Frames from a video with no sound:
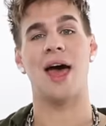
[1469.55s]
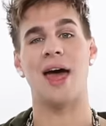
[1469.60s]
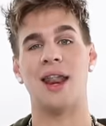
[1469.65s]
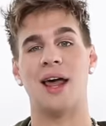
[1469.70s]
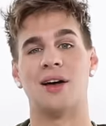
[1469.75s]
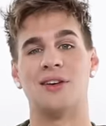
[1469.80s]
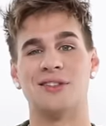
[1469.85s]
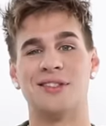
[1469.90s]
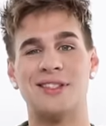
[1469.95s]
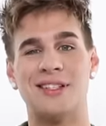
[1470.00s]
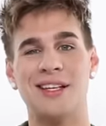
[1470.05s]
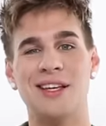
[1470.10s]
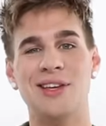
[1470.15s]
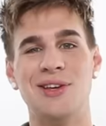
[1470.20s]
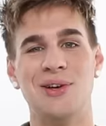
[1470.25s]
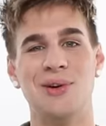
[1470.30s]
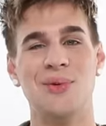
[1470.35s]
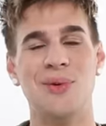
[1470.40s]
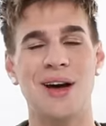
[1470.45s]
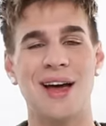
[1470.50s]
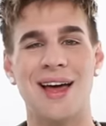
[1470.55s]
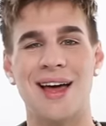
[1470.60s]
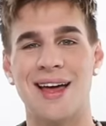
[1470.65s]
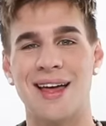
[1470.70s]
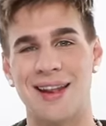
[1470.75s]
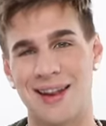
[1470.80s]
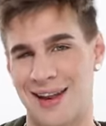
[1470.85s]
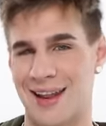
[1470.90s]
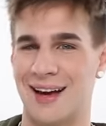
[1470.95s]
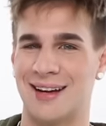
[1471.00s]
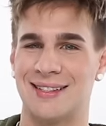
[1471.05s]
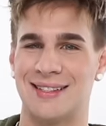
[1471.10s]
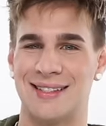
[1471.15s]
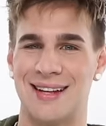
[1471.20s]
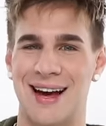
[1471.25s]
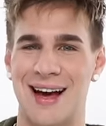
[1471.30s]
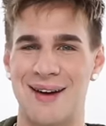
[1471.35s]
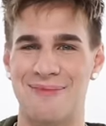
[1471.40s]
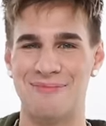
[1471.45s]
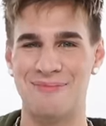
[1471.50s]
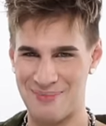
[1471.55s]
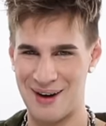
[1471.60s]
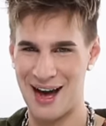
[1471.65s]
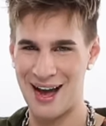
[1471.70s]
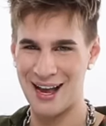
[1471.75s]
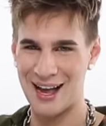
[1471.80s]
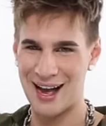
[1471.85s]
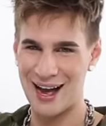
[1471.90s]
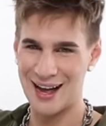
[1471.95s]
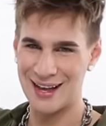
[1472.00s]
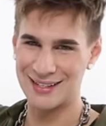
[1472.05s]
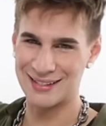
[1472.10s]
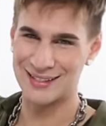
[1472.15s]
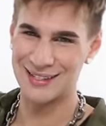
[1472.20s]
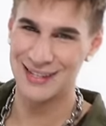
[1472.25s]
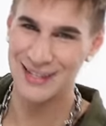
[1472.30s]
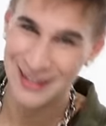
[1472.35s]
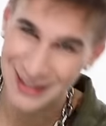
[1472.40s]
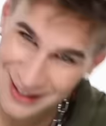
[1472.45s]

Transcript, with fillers: And I'll see you next time. Bye guys.